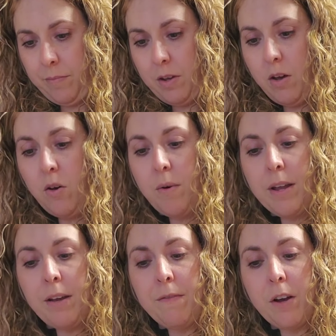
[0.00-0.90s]
Oh, and I
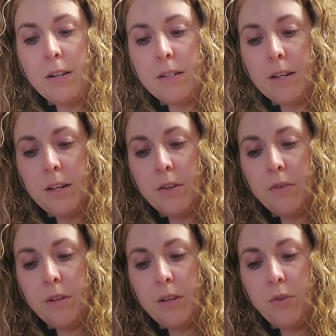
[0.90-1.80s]
forgot to tell you
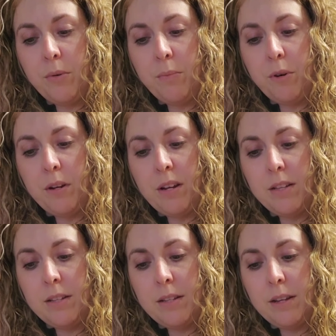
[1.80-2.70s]
that you can put nuts
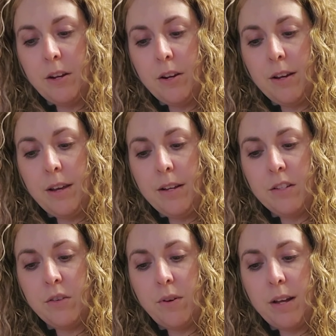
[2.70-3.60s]
in the carrot cake,
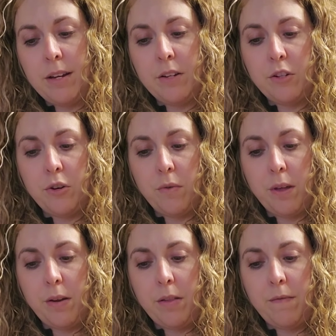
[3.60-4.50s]
so I didn't show that
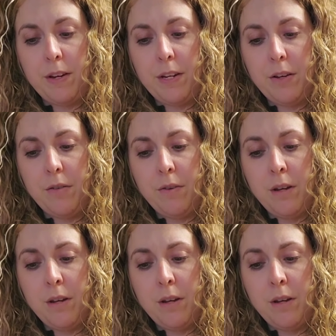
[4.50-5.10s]
on the video.